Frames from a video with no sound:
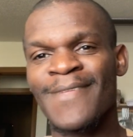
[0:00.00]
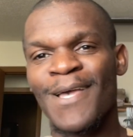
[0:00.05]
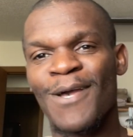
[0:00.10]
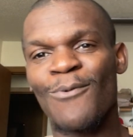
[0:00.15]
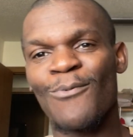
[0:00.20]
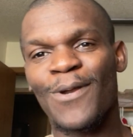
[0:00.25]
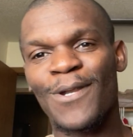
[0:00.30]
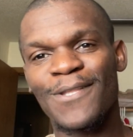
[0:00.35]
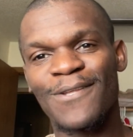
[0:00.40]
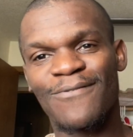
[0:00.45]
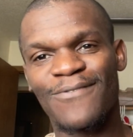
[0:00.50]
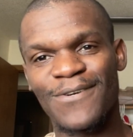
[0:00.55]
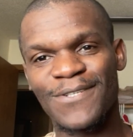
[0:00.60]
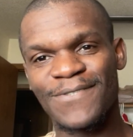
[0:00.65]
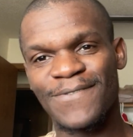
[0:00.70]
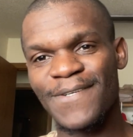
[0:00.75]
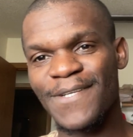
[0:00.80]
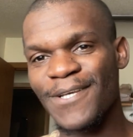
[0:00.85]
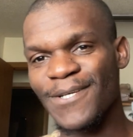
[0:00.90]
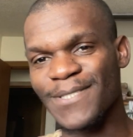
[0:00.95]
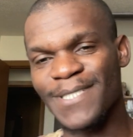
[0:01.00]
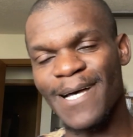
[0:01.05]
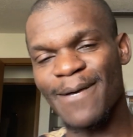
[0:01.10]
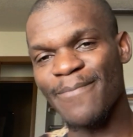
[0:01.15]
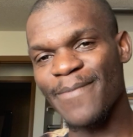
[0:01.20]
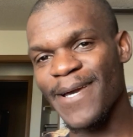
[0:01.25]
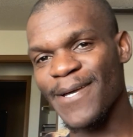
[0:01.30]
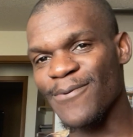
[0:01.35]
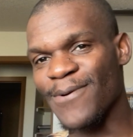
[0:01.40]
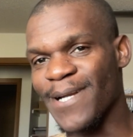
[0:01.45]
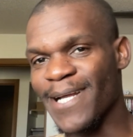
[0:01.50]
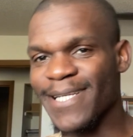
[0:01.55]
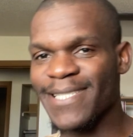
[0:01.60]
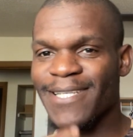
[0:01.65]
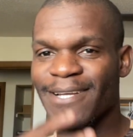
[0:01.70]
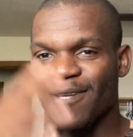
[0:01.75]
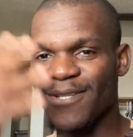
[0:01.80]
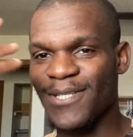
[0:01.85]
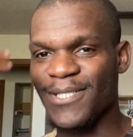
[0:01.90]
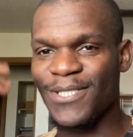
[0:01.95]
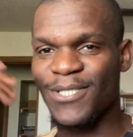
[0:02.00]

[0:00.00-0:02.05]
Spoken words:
One of the first videos I made when I started this